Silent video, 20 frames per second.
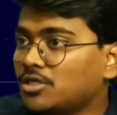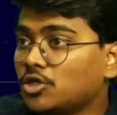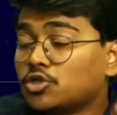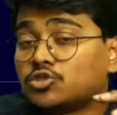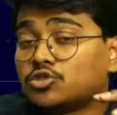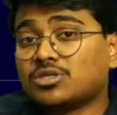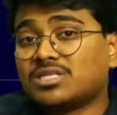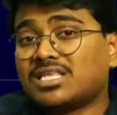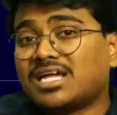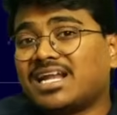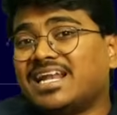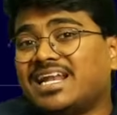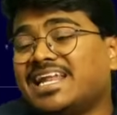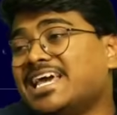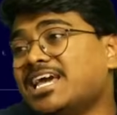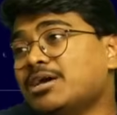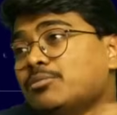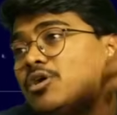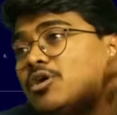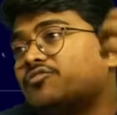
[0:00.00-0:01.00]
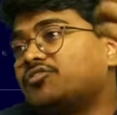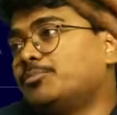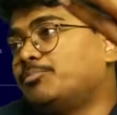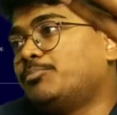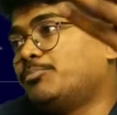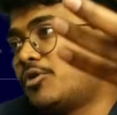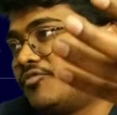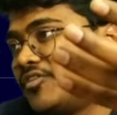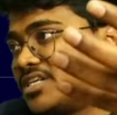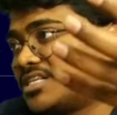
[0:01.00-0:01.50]
So the name of the
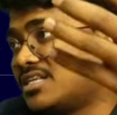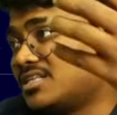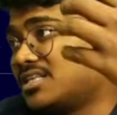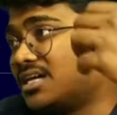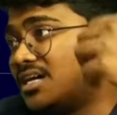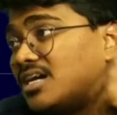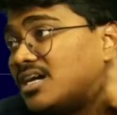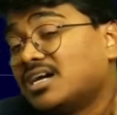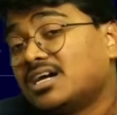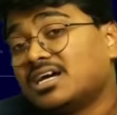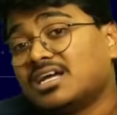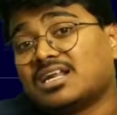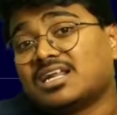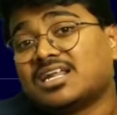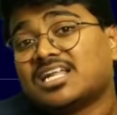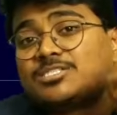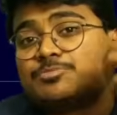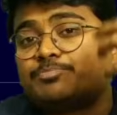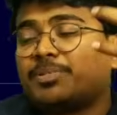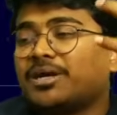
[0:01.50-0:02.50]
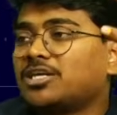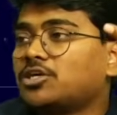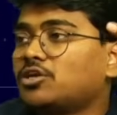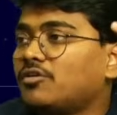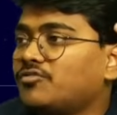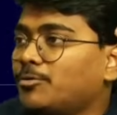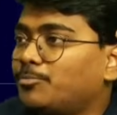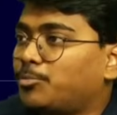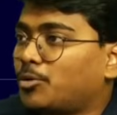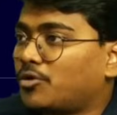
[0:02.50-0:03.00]
profession, the respect
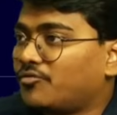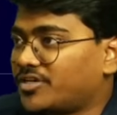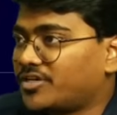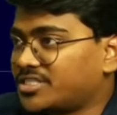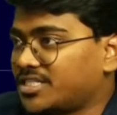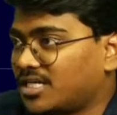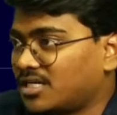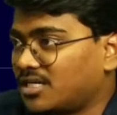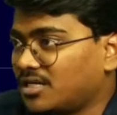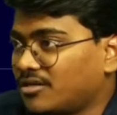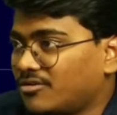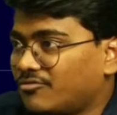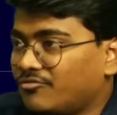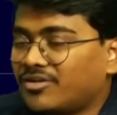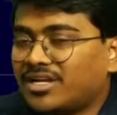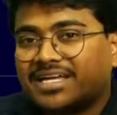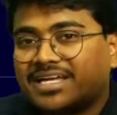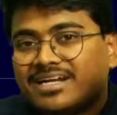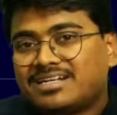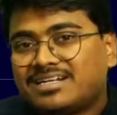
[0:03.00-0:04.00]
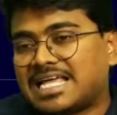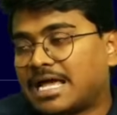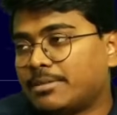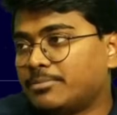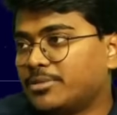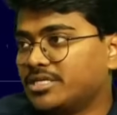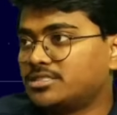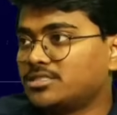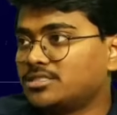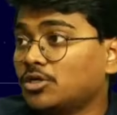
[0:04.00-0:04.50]
of the profession will get
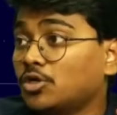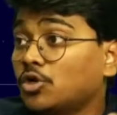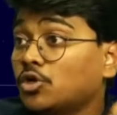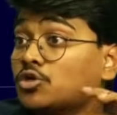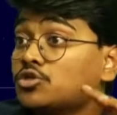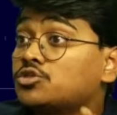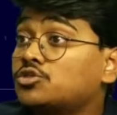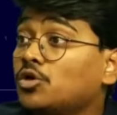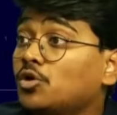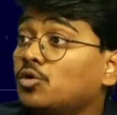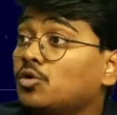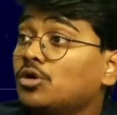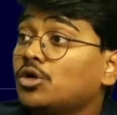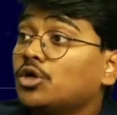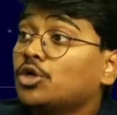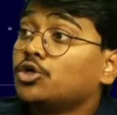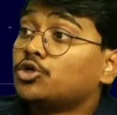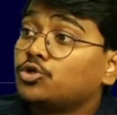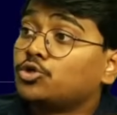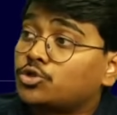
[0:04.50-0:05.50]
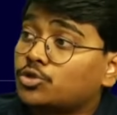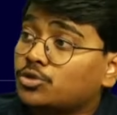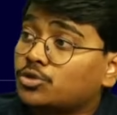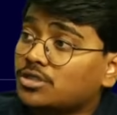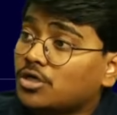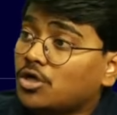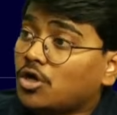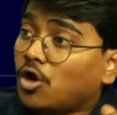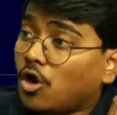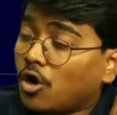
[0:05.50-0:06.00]
damaged. So you
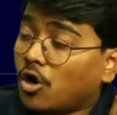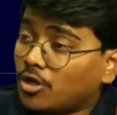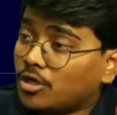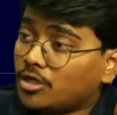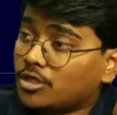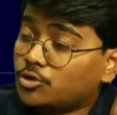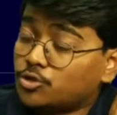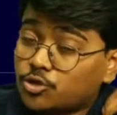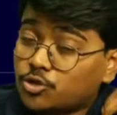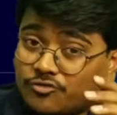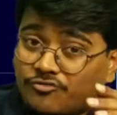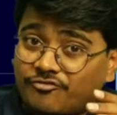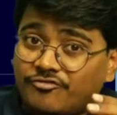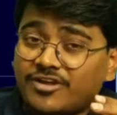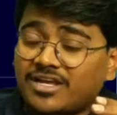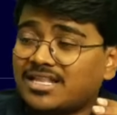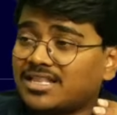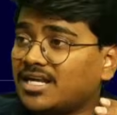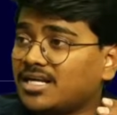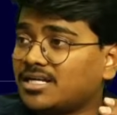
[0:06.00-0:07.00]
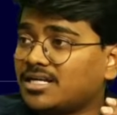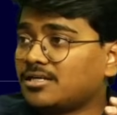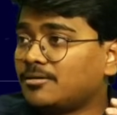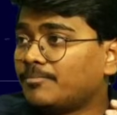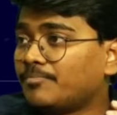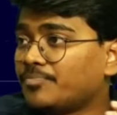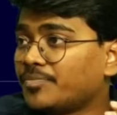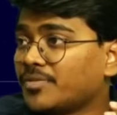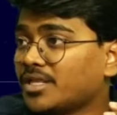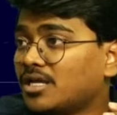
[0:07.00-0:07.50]
should feel that
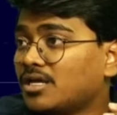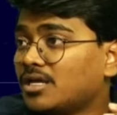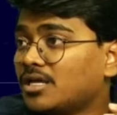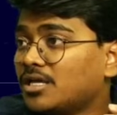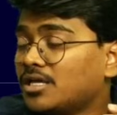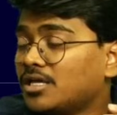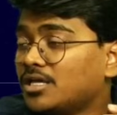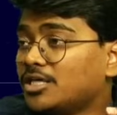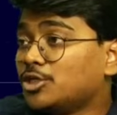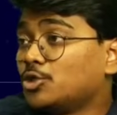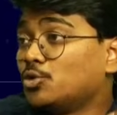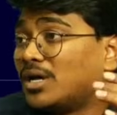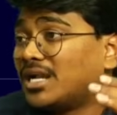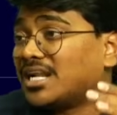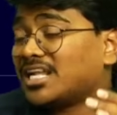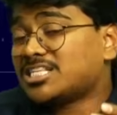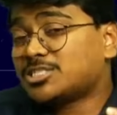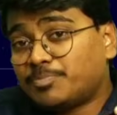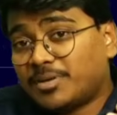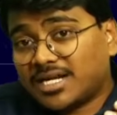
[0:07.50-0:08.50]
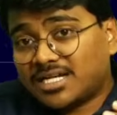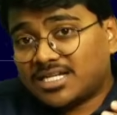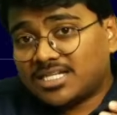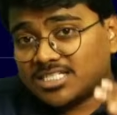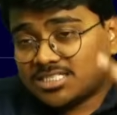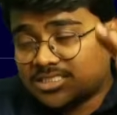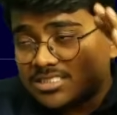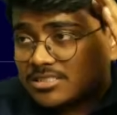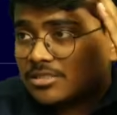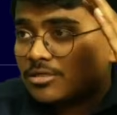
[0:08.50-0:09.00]
your respect
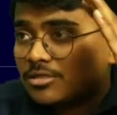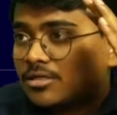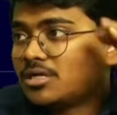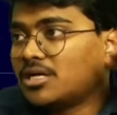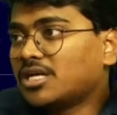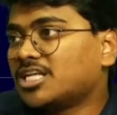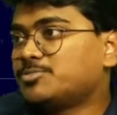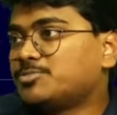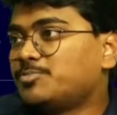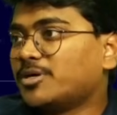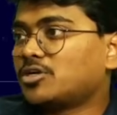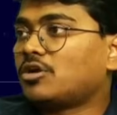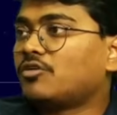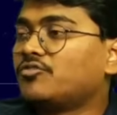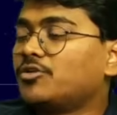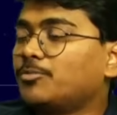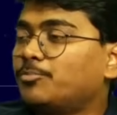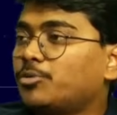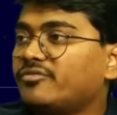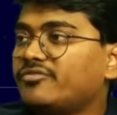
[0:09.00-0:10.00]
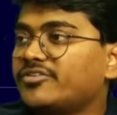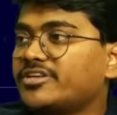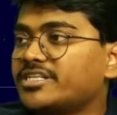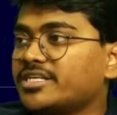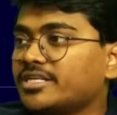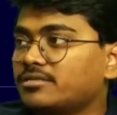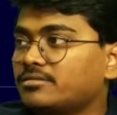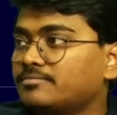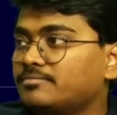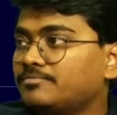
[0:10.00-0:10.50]
is respect of the
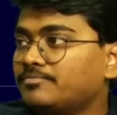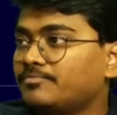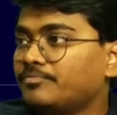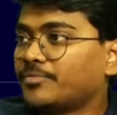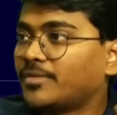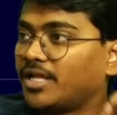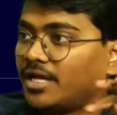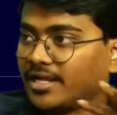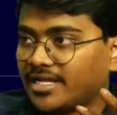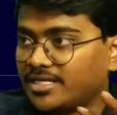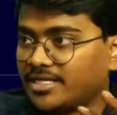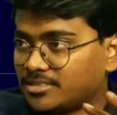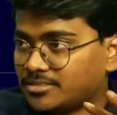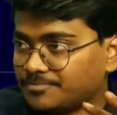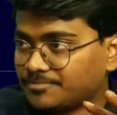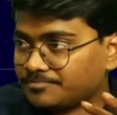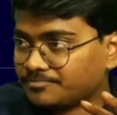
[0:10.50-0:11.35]
profession, right?